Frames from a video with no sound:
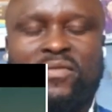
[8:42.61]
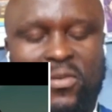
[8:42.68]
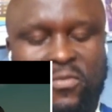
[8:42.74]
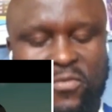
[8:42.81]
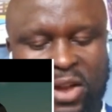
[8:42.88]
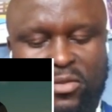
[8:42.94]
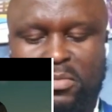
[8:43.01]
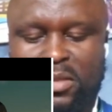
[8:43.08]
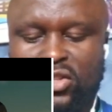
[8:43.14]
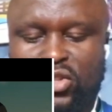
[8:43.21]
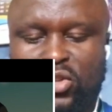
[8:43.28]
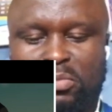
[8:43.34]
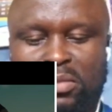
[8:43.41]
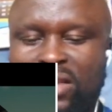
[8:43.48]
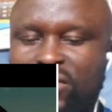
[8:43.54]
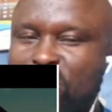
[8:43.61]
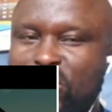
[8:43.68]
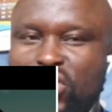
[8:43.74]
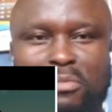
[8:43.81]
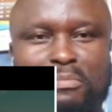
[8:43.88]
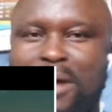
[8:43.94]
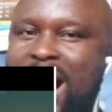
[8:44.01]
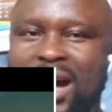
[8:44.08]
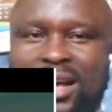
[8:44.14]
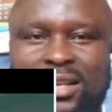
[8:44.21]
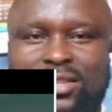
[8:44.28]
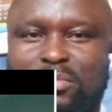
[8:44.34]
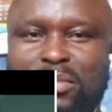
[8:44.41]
The fact remains you believe in your bars.